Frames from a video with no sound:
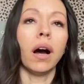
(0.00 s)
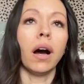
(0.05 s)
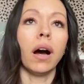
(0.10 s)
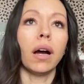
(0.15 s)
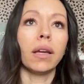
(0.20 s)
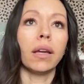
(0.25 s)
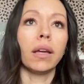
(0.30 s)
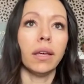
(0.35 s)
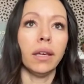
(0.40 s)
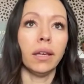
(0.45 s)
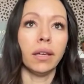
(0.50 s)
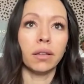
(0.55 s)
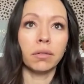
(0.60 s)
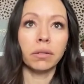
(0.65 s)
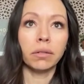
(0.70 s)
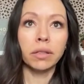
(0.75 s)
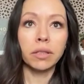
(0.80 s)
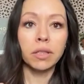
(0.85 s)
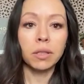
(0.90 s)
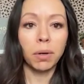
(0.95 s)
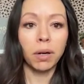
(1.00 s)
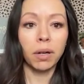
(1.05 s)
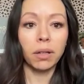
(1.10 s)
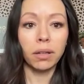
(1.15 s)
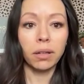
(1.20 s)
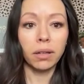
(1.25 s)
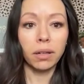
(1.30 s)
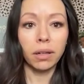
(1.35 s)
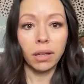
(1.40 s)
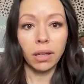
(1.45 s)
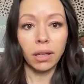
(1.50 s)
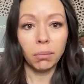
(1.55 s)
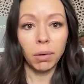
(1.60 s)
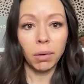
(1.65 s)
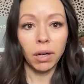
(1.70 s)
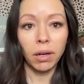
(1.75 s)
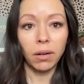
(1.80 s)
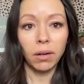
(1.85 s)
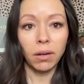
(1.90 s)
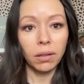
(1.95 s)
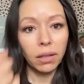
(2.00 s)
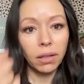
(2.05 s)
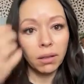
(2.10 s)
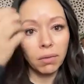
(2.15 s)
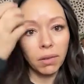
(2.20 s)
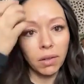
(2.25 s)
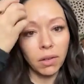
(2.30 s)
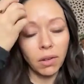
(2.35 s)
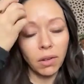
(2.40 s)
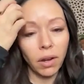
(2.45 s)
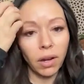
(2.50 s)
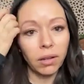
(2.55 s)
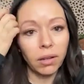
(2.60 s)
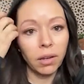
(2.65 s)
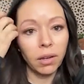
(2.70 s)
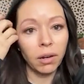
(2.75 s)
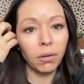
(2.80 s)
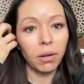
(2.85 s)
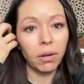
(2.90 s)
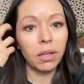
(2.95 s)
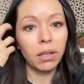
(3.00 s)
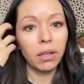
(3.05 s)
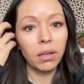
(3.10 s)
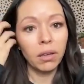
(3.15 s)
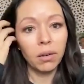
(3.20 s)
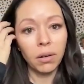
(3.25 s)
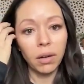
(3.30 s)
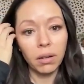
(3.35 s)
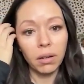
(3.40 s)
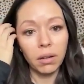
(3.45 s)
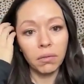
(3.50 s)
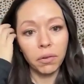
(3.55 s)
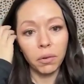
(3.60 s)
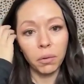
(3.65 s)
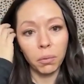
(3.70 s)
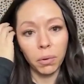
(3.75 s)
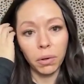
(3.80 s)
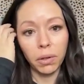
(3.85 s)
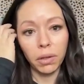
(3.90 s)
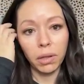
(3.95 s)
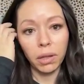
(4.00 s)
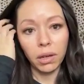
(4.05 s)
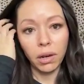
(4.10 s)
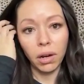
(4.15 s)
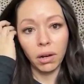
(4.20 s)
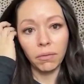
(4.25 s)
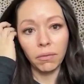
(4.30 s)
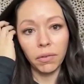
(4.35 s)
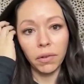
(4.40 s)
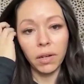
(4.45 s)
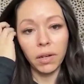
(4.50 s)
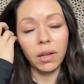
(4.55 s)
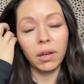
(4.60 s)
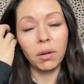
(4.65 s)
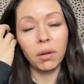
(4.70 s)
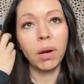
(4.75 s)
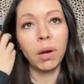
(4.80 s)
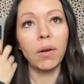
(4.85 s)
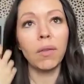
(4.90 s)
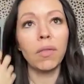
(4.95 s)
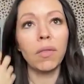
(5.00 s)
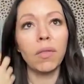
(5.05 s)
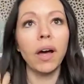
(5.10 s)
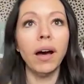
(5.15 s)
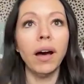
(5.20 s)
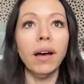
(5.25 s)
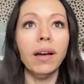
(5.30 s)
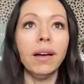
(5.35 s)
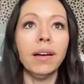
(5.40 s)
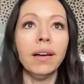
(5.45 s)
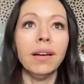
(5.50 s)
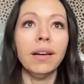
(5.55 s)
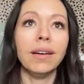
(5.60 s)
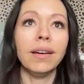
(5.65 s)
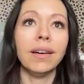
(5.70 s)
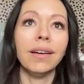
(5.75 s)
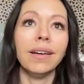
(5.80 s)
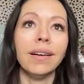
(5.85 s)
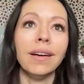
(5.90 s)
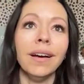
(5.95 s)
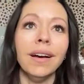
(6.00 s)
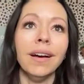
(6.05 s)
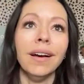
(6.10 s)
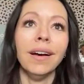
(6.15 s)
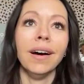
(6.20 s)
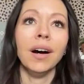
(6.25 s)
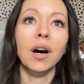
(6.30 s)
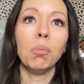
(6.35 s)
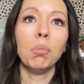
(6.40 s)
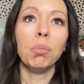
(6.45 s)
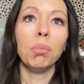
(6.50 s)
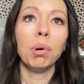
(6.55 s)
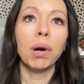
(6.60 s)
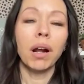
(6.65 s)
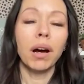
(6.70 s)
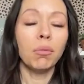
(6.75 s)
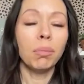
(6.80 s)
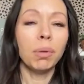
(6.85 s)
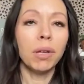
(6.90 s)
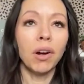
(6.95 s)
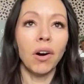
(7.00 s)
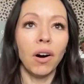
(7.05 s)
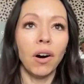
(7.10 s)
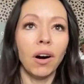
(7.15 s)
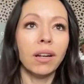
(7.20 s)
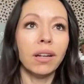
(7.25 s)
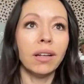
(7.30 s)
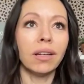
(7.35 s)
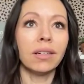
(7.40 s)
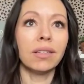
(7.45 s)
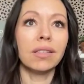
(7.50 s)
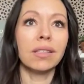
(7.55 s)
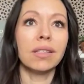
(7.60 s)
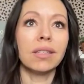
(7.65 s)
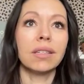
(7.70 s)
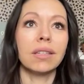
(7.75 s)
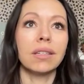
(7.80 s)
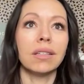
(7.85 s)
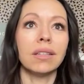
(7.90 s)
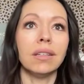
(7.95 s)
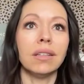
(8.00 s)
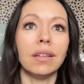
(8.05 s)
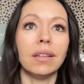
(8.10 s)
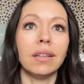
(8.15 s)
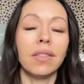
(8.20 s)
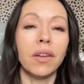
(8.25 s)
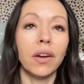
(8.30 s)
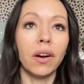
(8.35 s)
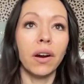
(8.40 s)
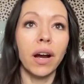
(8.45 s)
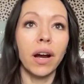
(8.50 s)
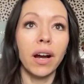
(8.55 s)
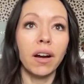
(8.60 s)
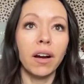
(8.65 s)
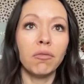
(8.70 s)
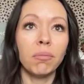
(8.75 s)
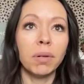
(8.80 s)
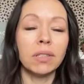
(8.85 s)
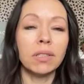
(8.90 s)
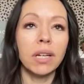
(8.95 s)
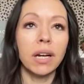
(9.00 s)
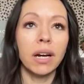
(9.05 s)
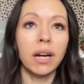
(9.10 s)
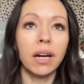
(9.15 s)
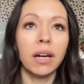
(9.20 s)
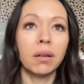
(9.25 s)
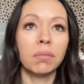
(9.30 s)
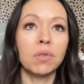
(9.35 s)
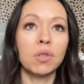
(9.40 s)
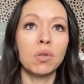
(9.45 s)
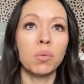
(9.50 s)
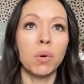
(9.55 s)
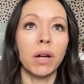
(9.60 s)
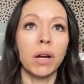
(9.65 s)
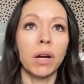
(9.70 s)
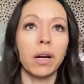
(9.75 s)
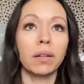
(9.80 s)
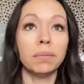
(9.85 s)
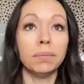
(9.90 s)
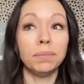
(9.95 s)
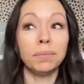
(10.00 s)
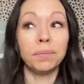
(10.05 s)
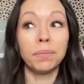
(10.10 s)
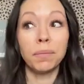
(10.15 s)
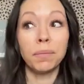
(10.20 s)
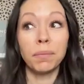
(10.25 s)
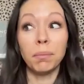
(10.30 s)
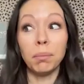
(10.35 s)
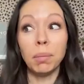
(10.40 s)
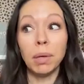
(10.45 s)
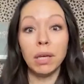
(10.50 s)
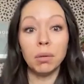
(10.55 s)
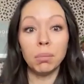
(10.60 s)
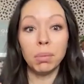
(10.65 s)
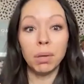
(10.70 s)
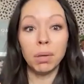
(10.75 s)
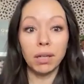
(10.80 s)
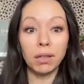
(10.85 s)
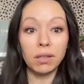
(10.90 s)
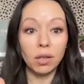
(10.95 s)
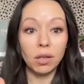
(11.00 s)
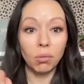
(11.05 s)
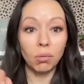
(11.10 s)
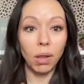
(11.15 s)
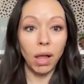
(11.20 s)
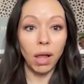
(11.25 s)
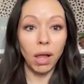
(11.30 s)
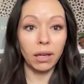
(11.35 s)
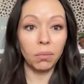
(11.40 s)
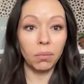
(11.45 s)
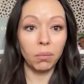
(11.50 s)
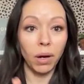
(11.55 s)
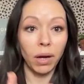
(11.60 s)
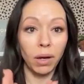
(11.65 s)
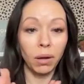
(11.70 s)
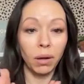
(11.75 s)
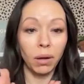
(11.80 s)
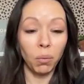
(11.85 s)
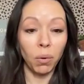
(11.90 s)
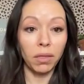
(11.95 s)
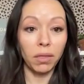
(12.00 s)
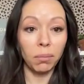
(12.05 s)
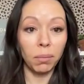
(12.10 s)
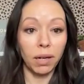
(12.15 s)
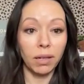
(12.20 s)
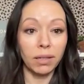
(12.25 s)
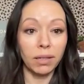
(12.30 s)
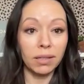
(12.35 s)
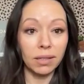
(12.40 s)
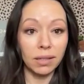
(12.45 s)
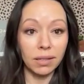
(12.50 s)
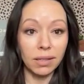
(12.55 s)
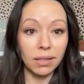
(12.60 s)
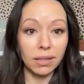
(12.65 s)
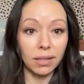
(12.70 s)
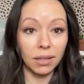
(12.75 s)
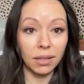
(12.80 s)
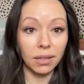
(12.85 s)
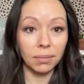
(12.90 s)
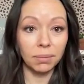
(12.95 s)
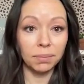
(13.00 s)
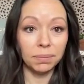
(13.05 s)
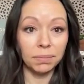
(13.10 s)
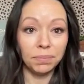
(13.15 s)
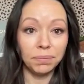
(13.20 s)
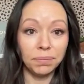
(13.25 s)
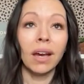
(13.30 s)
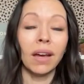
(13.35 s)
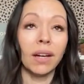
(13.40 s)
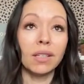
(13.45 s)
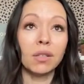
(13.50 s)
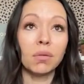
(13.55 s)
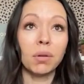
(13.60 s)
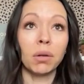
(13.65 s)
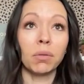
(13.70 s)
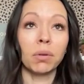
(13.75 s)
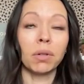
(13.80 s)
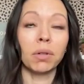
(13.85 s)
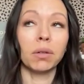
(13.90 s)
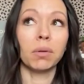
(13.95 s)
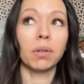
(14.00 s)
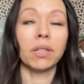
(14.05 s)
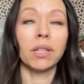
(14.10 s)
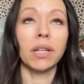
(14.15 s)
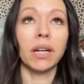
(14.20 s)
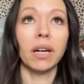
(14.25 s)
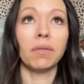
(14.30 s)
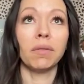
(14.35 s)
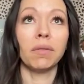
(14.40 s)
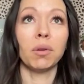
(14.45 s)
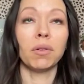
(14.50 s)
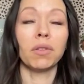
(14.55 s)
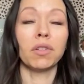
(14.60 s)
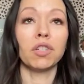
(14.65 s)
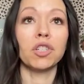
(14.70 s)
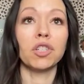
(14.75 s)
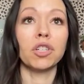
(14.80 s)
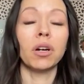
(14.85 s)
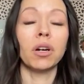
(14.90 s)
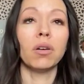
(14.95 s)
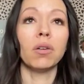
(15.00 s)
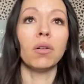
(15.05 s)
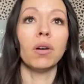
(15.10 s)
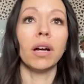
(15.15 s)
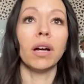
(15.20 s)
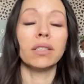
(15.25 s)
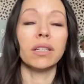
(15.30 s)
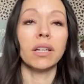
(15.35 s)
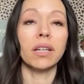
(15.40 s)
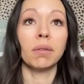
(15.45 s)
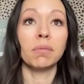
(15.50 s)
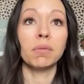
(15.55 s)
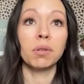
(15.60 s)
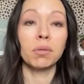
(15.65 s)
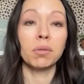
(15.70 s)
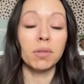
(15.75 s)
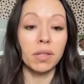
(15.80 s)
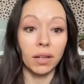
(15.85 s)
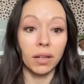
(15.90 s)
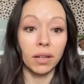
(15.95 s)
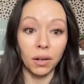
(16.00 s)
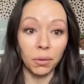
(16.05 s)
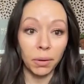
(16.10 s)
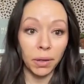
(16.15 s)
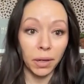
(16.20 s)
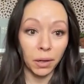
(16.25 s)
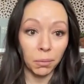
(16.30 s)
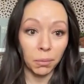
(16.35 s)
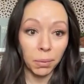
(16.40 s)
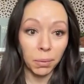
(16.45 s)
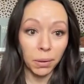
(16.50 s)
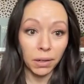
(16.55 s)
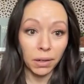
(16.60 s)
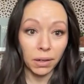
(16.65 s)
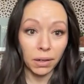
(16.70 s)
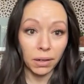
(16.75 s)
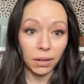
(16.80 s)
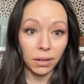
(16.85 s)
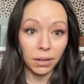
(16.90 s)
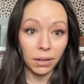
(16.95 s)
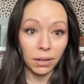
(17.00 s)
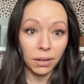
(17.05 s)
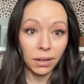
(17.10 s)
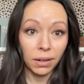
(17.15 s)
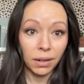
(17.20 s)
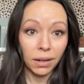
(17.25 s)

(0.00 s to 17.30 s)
I can respond in an email, even not knowing you, and feel really confident about that. But I'll be honest, there have been times where me being so black and white with my system, and that's why I really wanted to have you on the show. At times I was like, are we helping her?